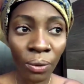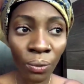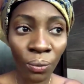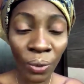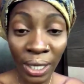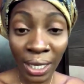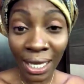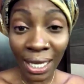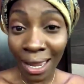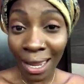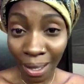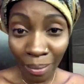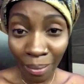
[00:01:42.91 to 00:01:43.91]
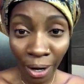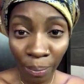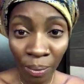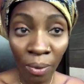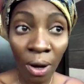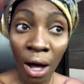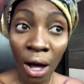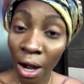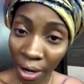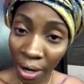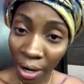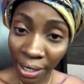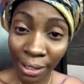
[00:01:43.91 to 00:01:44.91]
we Calabar people
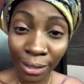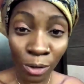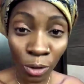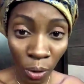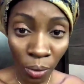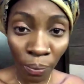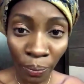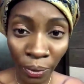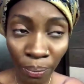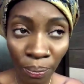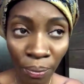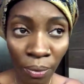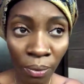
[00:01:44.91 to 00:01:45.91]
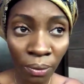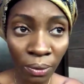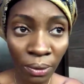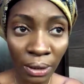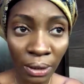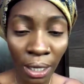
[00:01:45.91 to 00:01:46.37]
are Izon people.